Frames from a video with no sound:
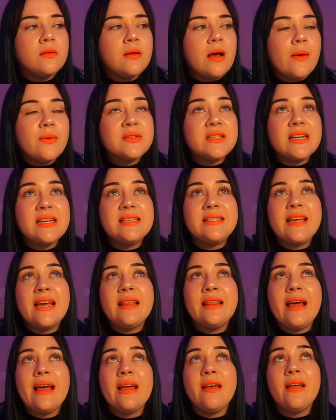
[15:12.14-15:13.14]
I was gonna
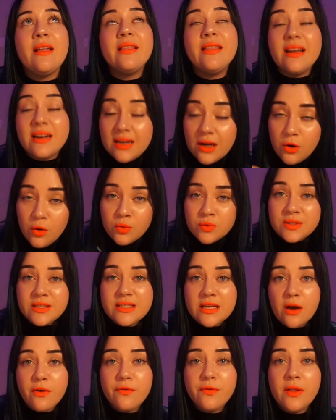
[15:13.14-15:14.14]
say, like, their own
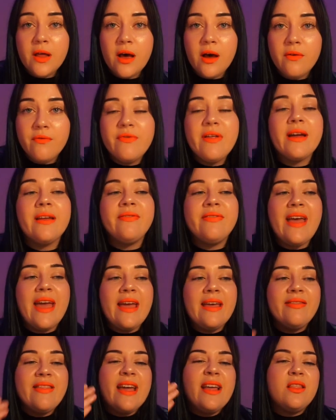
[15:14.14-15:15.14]
self-love. That
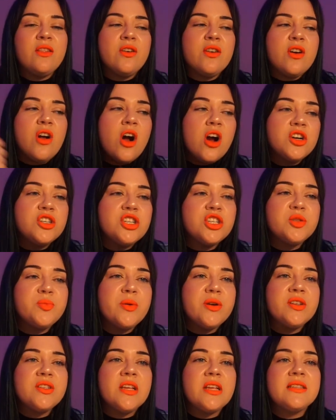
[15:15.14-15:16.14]
they learn harsh
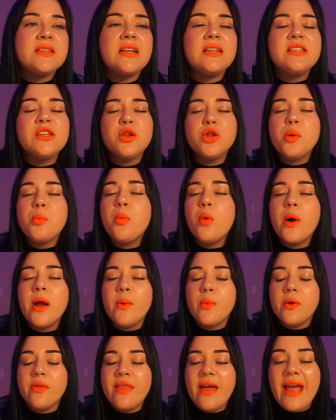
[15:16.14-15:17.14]
experiences until the
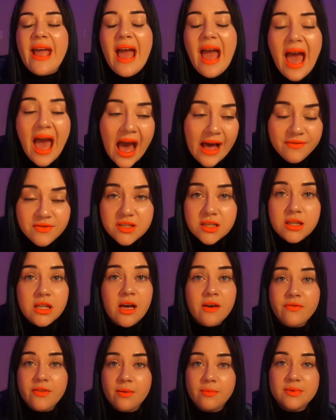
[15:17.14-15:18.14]
point where they have to
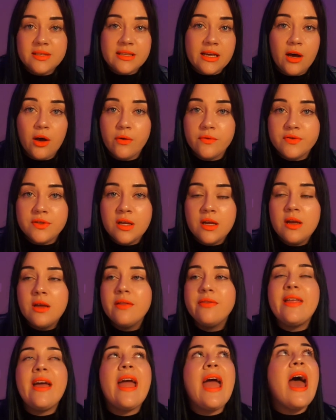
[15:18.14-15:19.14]
love themselves.
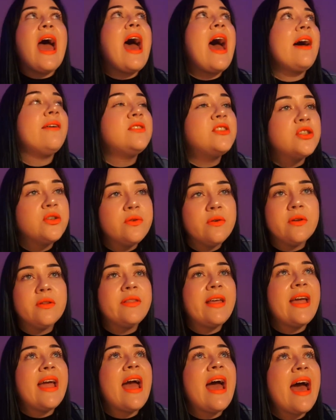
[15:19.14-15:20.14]
They have
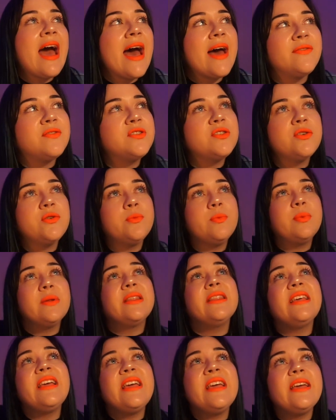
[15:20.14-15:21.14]
to
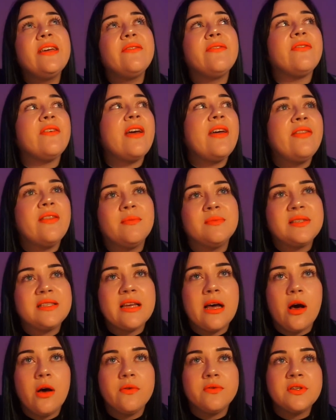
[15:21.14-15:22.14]
believe in
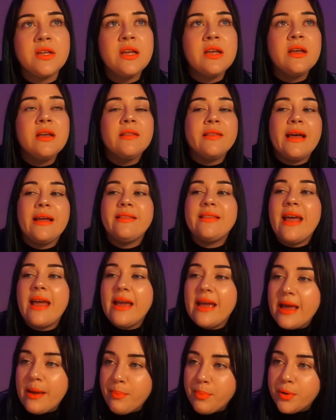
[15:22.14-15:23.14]
themselves. Like,
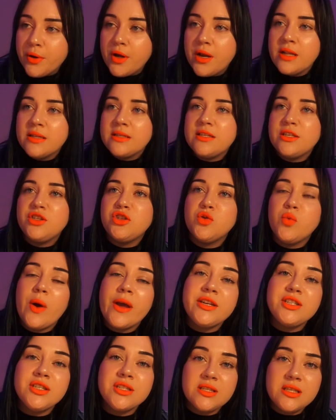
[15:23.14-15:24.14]
they get put in
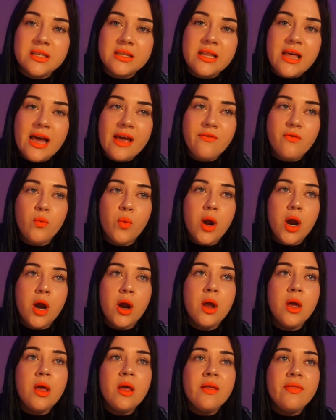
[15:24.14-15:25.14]
situations in life
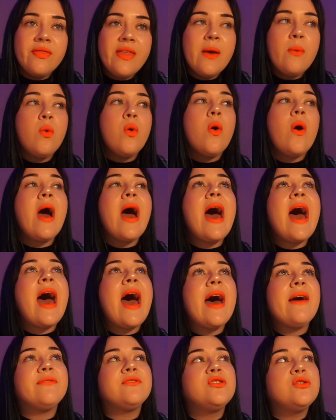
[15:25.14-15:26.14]
where they will
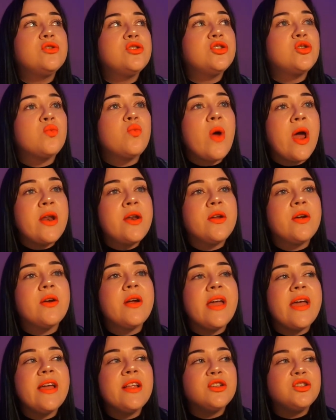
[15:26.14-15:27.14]
have to surrender
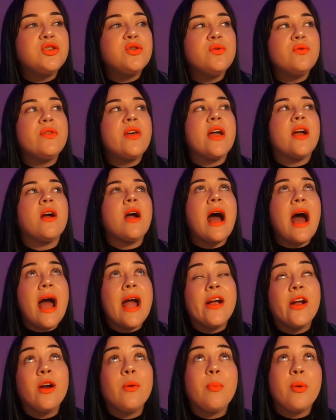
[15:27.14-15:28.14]
into their
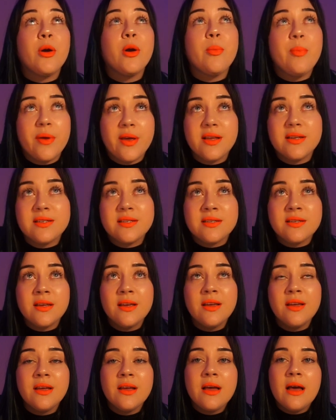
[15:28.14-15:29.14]
higher purpose.
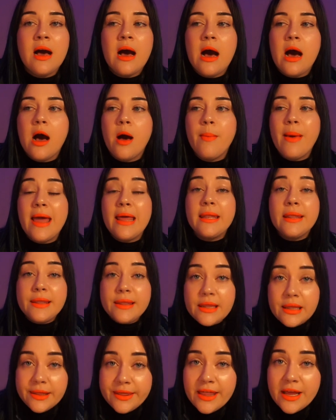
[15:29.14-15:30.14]

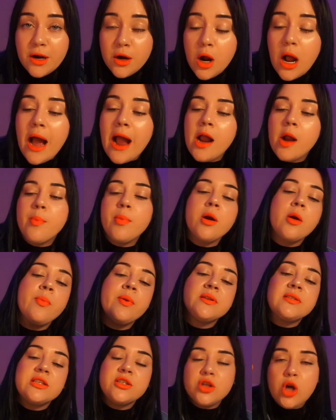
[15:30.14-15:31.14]
And their higher
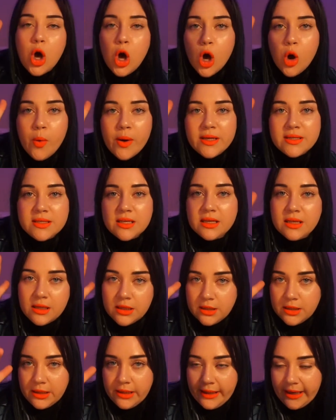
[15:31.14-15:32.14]
purpose is always
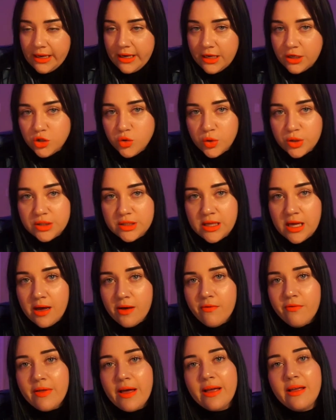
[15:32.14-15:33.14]
leading towards
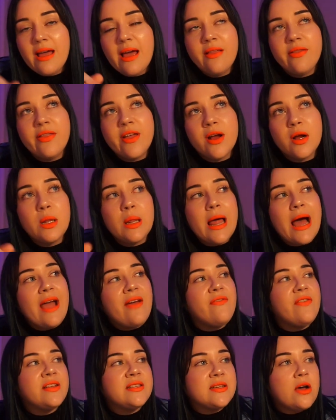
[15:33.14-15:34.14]
love. Like, their
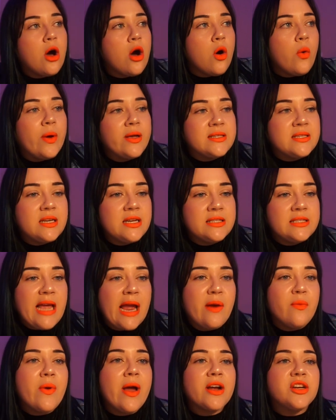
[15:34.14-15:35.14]
life is always in a
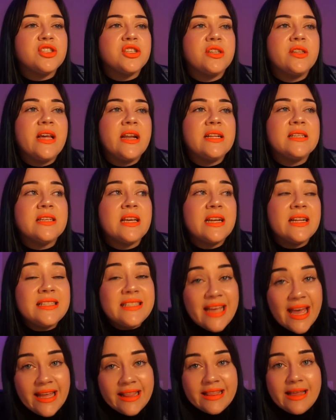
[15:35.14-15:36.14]
direction that is going to
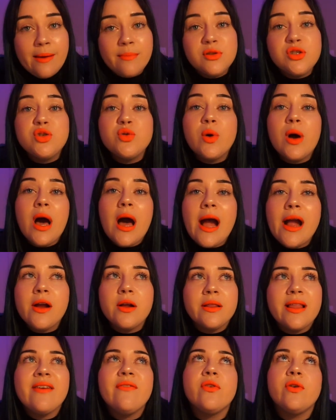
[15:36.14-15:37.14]
take them to a
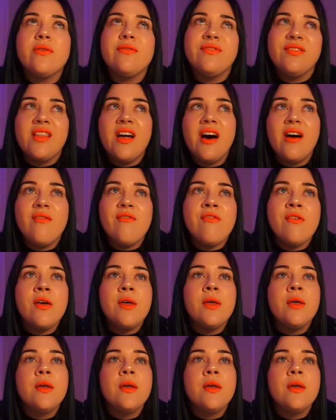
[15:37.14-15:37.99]
higher level of love.